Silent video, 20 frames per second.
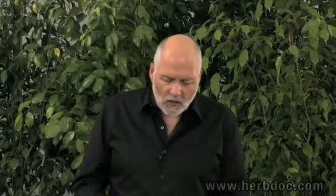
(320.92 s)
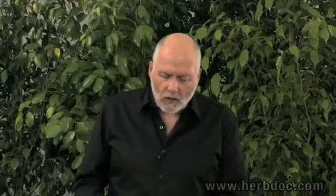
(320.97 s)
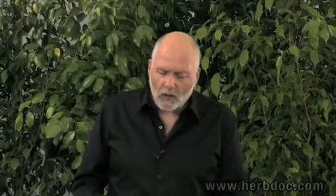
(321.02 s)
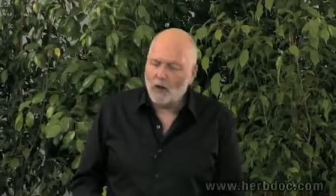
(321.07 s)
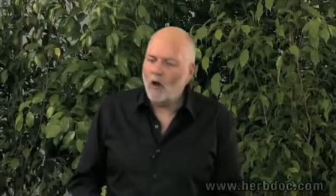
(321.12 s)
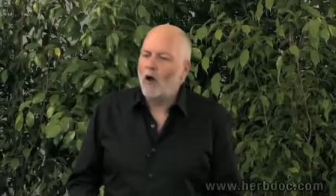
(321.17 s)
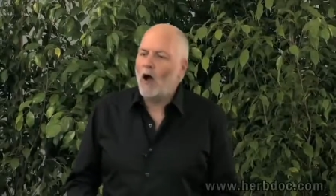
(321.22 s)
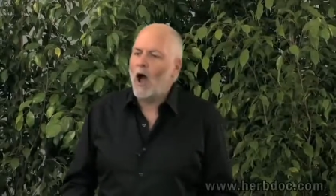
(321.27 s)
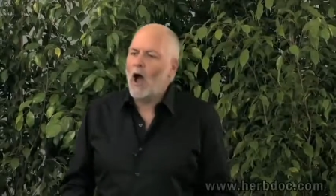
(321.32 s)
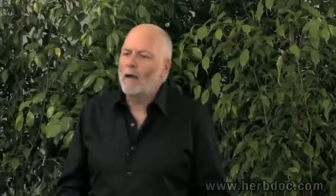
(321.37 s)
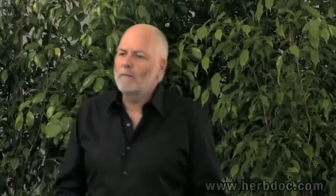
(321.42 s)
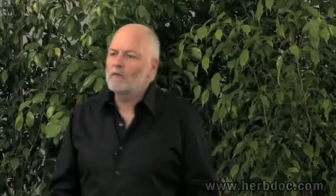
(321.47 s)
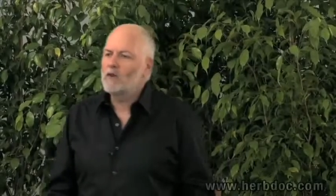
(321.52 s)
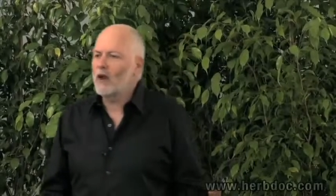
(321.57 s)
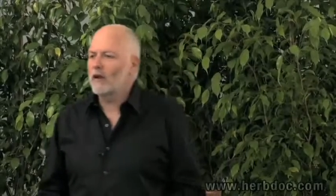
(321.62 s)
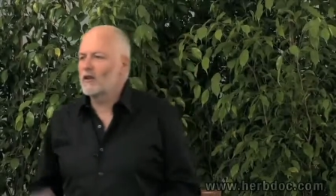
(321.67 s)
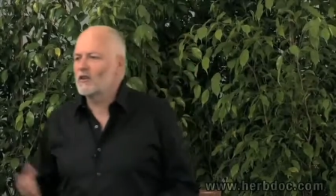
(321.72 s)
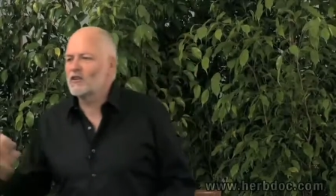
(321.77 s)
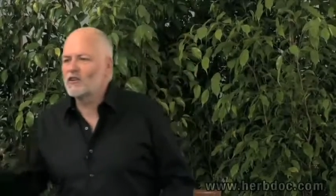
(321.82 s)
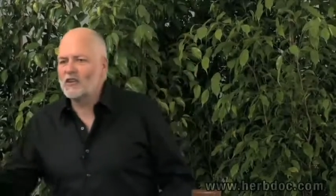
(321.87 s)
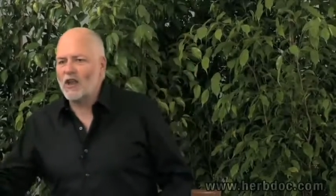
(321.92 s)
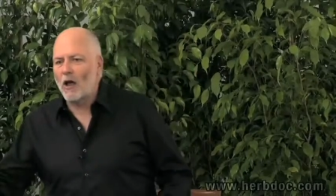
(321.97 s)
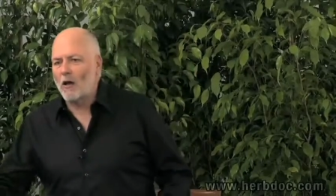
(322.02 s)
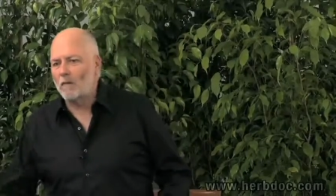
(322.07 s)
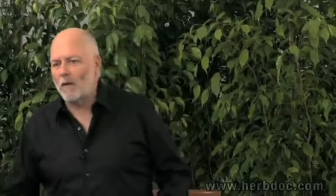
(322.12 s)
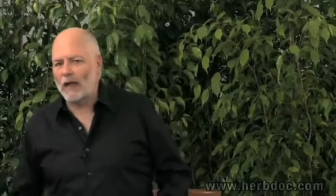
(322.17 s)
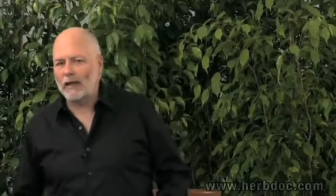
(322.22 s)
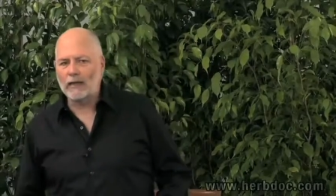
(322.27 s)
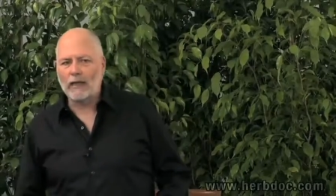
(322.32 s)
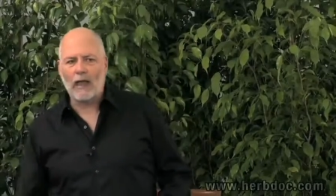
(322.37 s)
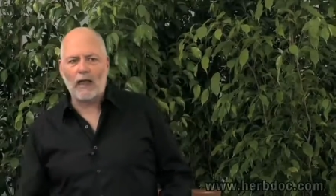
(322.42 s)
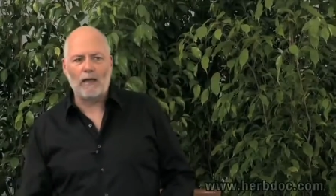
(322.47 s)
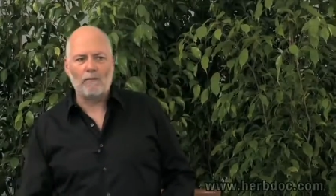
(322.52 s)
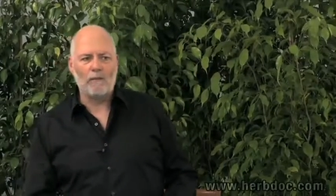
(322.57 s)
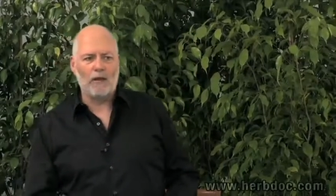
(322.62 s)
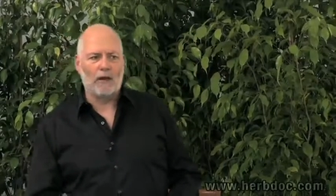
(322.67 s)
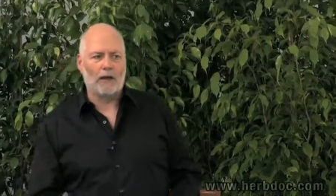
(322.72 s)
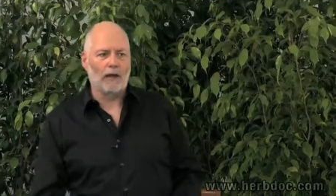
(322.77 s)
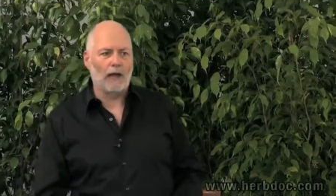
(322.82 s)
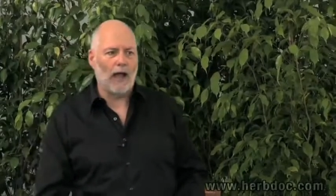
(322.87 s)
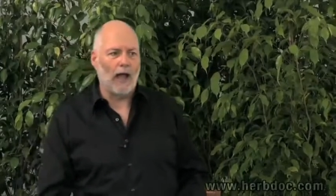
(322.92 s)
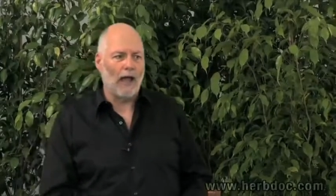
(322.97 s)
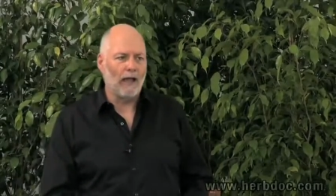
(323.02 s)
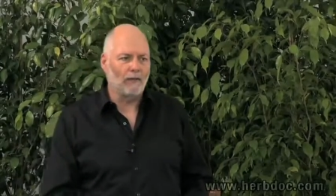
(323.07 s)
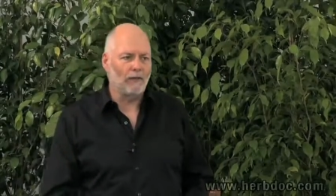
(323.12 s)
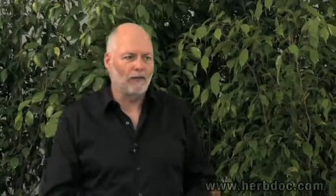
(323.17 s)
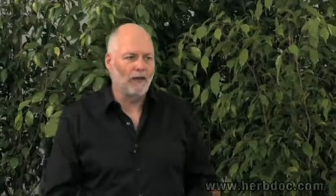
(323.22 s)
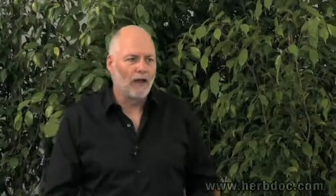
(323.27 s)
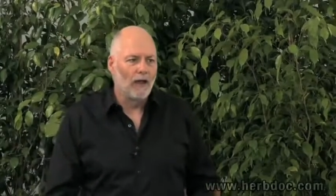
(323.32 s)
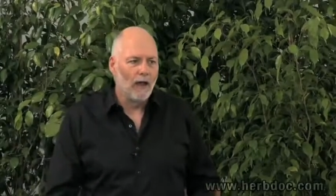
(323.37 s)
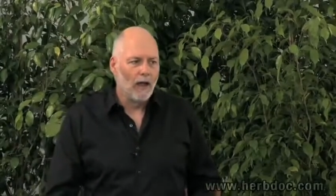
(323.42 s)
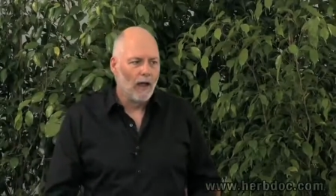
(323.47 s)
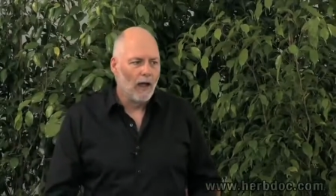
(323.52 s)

um, you know, I'm trying to sell my game here, guys.